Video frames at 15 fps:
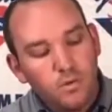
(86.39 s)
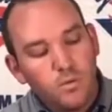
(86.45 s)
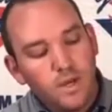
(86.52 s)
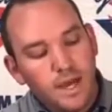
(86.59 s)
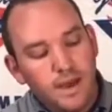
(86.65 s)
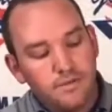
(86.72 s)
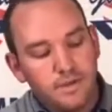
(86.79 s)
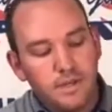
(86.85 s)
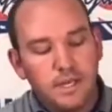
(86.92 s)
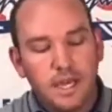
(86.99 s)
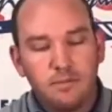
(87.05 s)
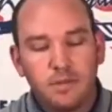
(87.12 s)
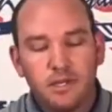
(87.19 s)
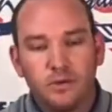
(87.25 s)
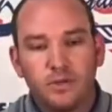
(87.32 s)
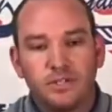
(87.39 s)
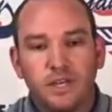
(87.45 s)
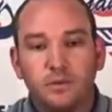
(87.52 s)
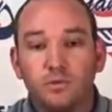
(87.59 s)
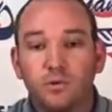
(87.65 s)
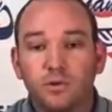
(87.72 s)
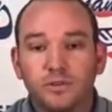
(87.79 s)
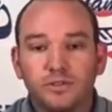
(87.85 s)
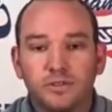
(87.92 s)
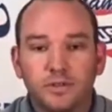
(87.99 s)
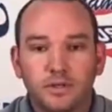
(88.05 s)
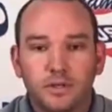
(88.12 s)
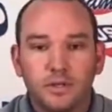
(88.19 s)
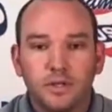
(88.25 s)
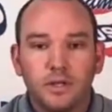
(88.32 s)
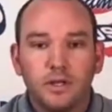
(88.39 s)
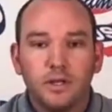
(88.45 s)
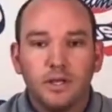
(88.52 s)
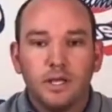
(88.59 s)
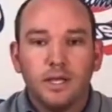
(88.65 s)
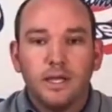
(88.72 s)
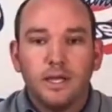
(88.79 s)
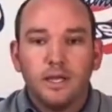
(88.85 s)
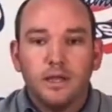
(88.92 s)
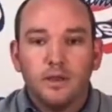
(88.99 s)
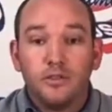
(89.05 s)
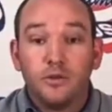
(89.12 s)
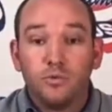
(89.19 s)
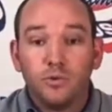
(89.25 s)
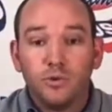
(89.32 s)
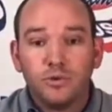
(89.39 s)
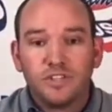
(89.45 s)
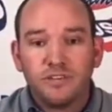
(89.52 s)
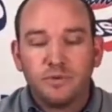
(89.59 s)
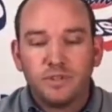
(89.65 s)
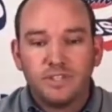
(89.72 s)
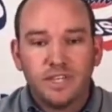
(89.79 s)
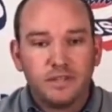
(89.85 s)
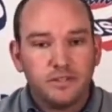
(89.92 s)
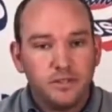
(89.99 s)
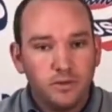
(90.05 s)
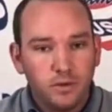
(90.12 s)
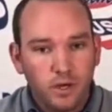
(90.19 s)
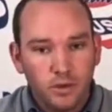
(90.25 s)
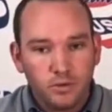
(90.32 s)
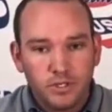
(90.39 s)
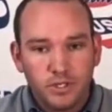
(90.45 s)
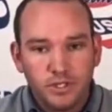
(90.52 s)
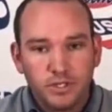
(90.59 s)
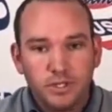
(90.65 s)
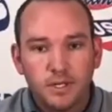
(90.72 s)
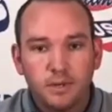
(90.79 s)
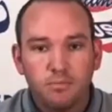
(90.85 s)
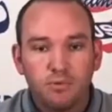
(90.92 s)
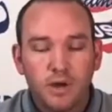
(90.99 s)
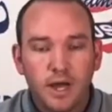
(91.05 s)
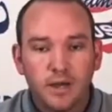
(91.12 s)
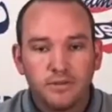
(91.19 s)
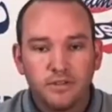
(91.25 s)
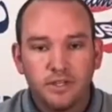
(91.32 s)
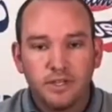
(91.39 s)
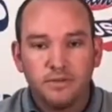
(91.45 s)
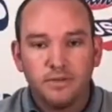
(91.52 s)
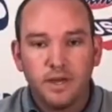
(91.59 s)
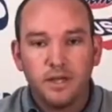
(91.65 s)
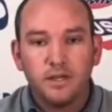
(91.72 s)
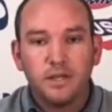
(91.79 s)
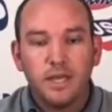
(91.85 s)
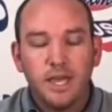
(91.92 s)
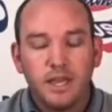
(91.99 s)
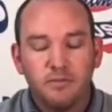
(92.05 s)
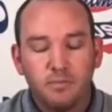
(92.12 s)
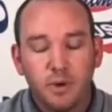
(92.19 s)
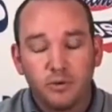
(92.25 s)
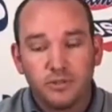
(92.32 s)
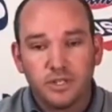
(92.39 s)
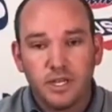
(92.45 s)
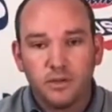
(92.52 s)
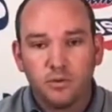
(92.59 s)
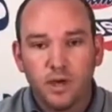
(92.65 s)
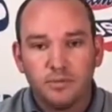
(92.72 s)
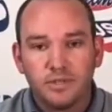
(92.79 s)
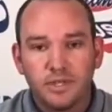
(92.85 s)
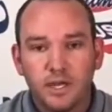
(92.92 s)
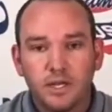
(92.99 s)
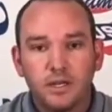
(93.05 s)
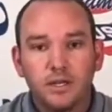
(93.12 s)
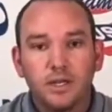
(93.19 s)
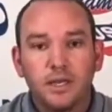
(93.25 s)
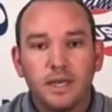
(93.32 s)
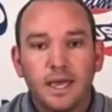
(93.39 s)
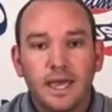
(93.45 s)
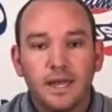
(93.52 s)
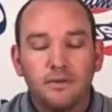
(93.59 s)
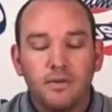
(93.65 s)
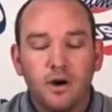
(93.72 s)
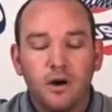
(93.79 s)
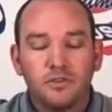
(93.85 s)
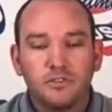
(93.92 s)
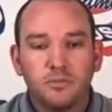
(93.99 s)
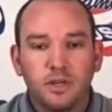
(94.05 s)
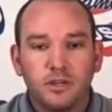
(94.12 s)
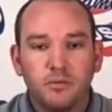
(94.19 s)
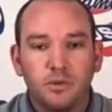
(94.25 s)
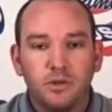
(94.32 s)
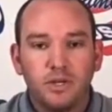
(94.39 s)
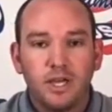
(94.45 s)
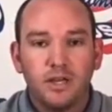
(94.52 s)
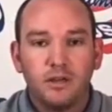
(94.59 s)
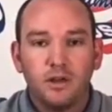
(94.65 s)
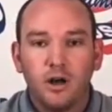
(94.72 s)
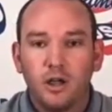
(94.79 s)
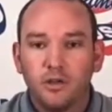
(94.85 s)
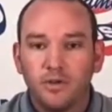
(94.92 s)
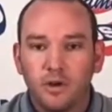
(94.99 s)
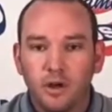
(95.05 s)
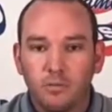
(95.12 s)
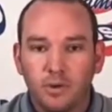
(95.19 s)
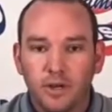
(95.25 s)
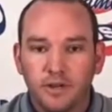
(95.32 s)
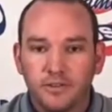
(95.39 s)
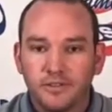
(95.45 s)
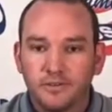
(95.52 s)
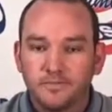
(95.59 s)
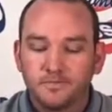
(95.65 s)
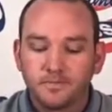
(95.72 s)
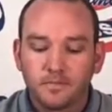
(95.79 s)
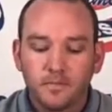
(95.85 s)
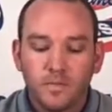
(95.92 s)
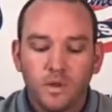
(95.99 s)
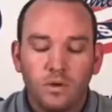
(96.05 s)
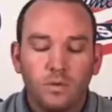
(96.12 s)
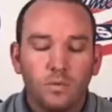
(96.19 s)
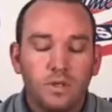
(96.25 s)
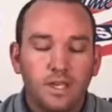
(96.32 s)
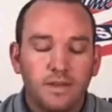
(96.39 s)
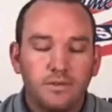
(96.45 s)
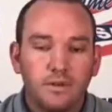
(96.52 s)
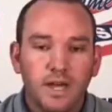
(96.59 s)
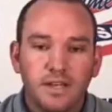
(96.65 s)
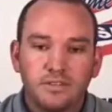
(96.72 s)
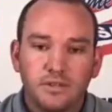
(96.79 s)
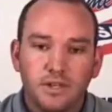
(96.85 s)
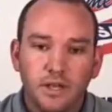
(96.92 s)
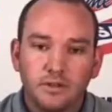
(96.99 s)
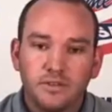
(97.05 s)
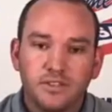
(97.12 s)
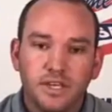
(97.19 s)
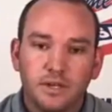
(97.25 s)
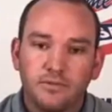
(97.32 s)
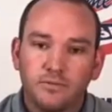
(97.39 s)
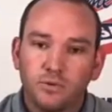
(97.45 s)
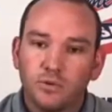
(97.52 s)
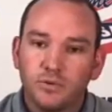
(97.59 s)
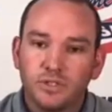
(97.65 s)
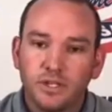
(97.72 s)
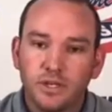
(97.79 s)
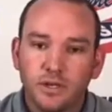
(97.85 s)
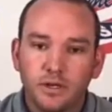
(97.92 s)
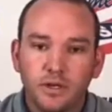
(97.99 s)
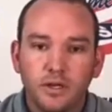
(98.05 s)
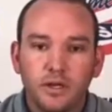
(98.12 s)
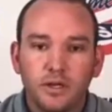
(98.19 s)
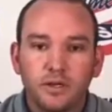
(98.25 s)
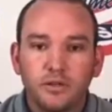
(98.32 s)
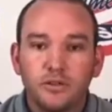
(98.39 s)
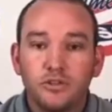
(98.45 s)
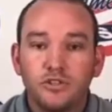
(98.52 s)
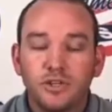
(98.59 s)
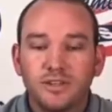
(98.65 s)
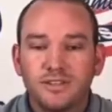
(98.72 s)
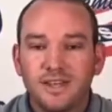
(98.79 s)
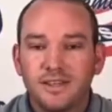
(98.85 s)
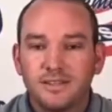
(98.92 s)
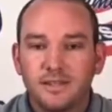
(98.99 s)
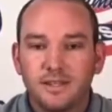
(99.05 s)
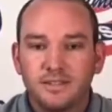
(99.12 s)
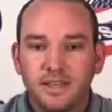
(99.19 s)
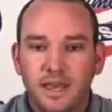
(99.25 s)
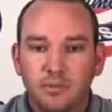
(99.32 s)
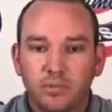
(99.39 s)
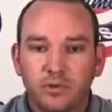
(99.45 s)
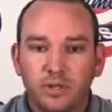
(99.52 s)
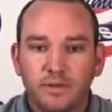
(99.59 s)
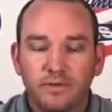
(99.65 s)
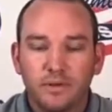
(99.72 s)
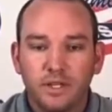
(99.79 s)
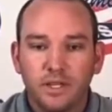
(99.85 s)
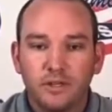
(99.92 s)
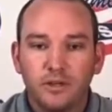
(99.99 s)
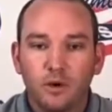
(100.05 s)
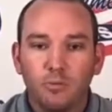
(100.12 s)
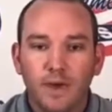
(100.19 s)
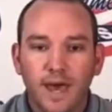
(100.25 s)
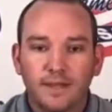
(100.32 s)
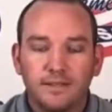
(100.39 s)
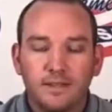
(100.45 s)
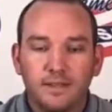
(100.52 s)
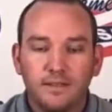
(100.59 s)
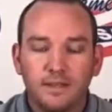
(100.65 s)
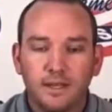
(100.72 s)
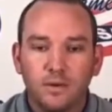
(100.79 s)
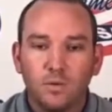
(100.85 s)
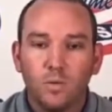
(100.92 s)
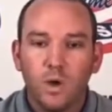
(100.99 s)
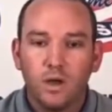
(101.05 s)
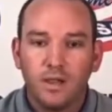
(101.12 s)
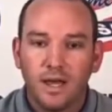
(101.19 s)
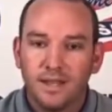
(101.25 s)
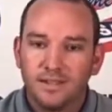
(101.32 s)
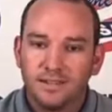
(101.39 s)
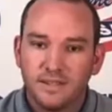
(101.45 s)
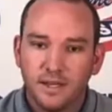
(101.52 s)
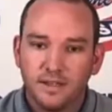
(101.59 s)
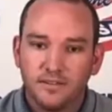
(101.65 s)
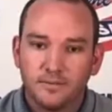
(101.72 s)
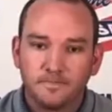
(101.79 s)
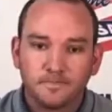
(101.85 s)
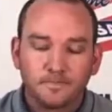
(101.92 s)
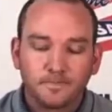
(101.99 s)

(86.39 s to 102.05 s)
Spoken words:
we have the Game Day USA rules. The rules have been sent to you coaches prior to the event and have posted on the website and have also been communicated to all of our umpires. We give you guys another set of rules here, just as an example if you need to go back to anything while on site.